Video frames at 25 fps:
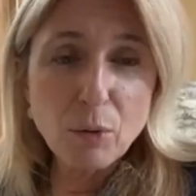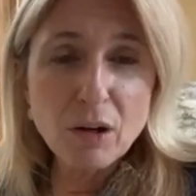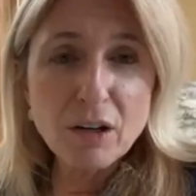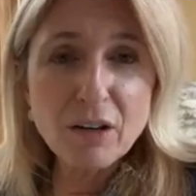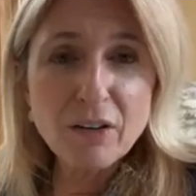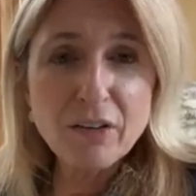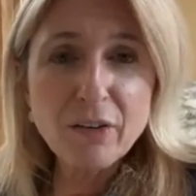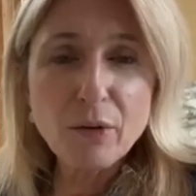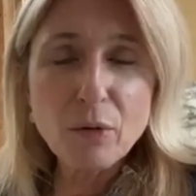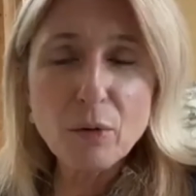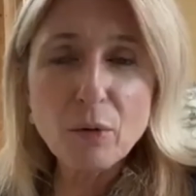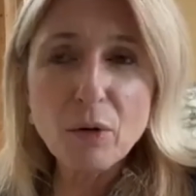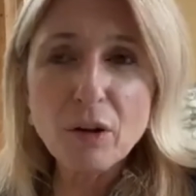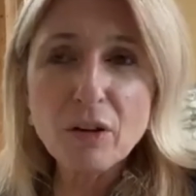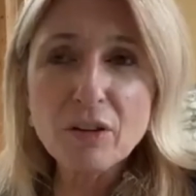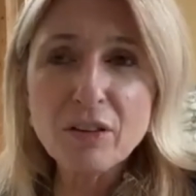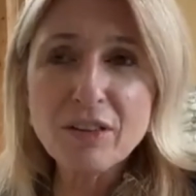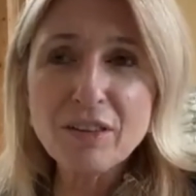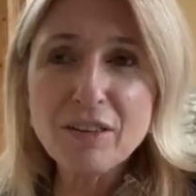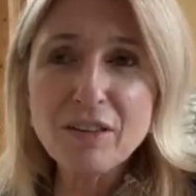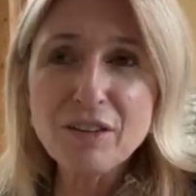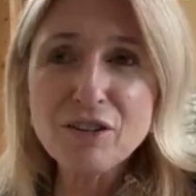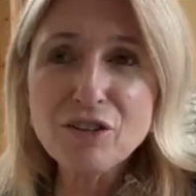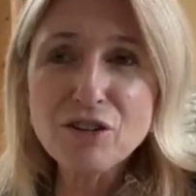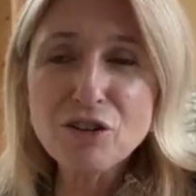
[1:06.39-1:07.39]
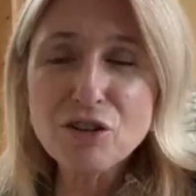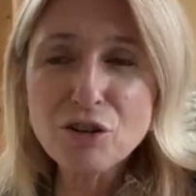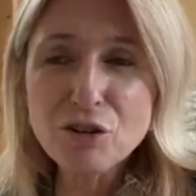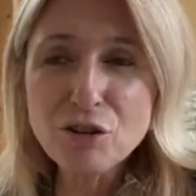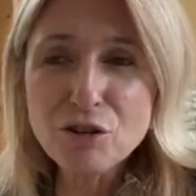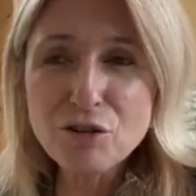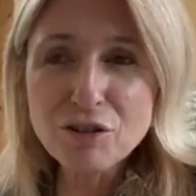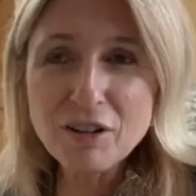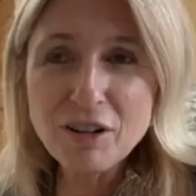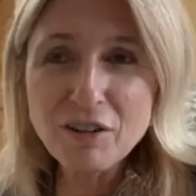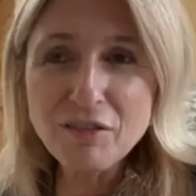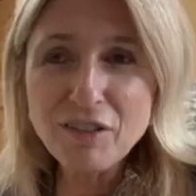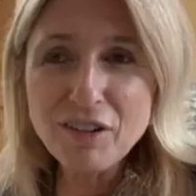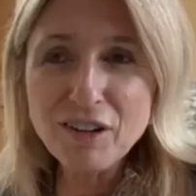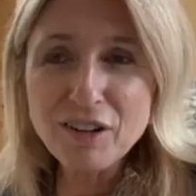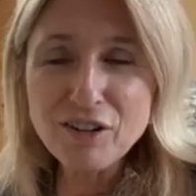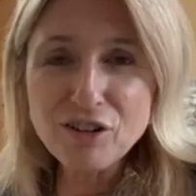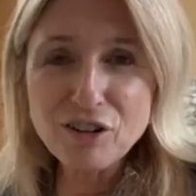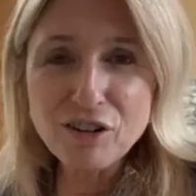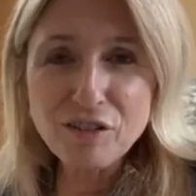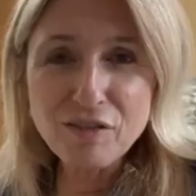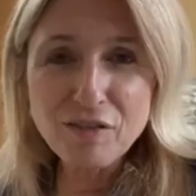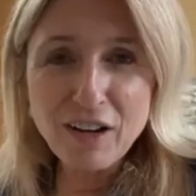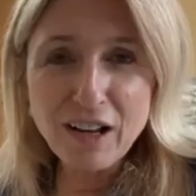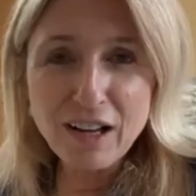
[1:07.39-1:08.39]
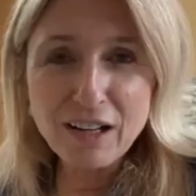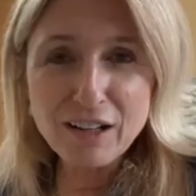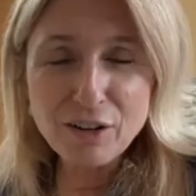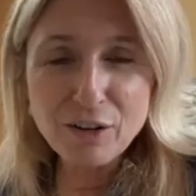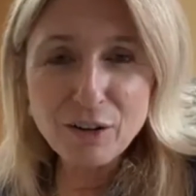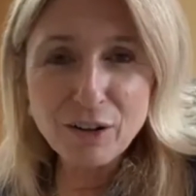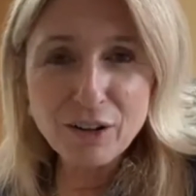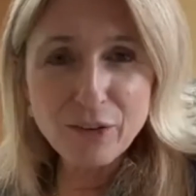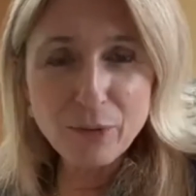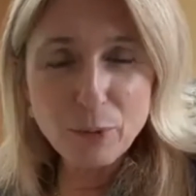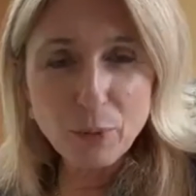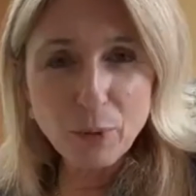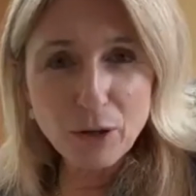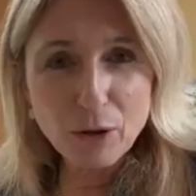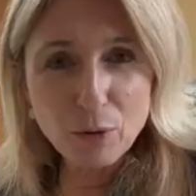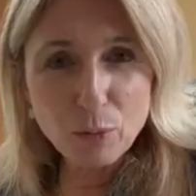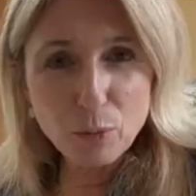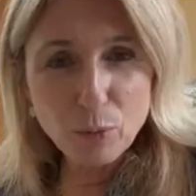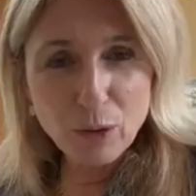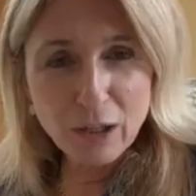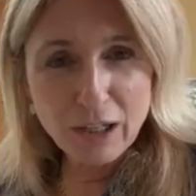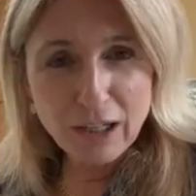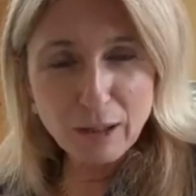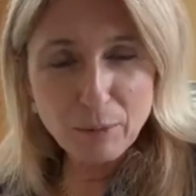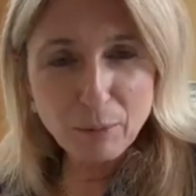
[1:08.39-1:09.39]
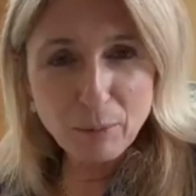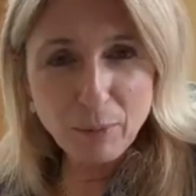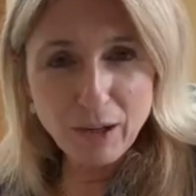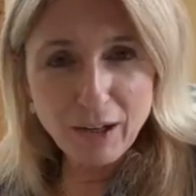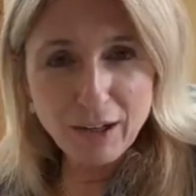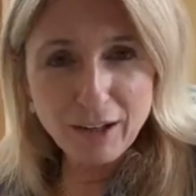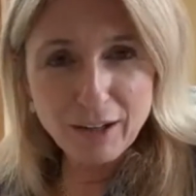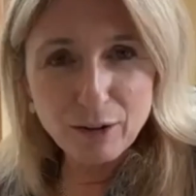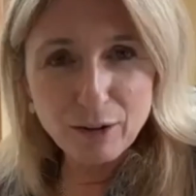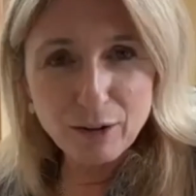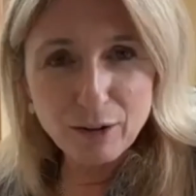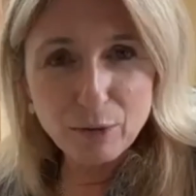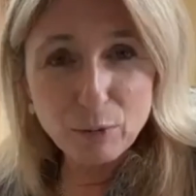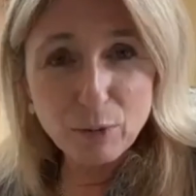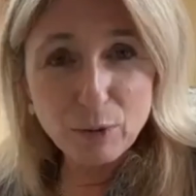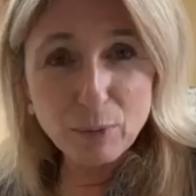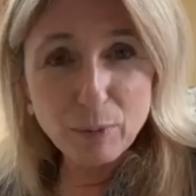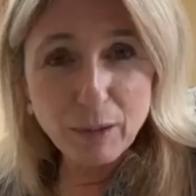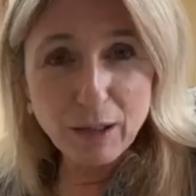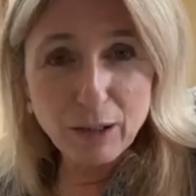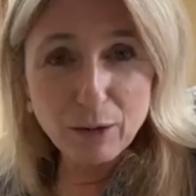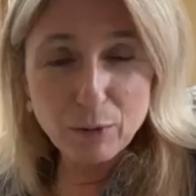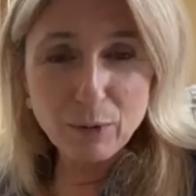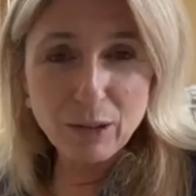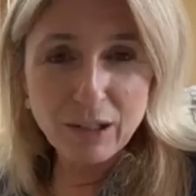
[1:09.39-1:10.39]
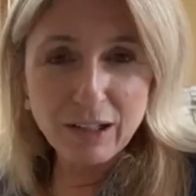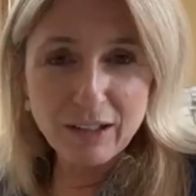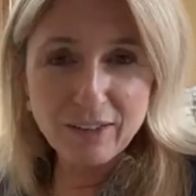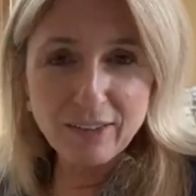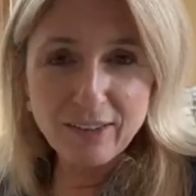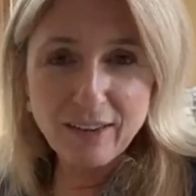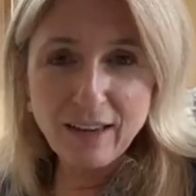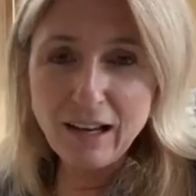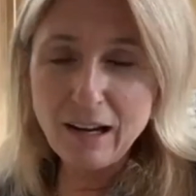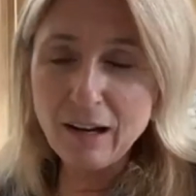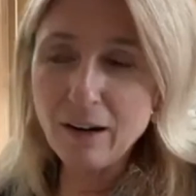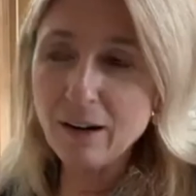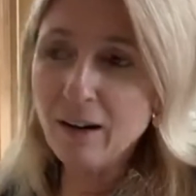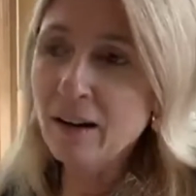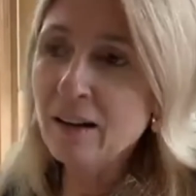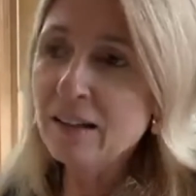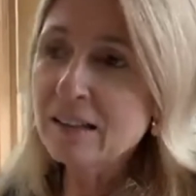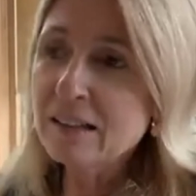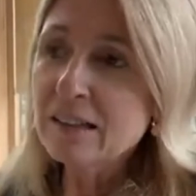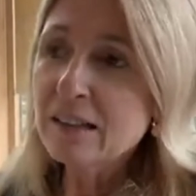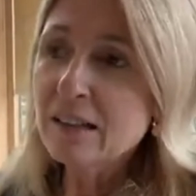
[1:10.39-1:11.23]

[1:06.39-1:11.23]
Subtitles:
What is the true definition of value is what a willing buyer will pay a willing seller.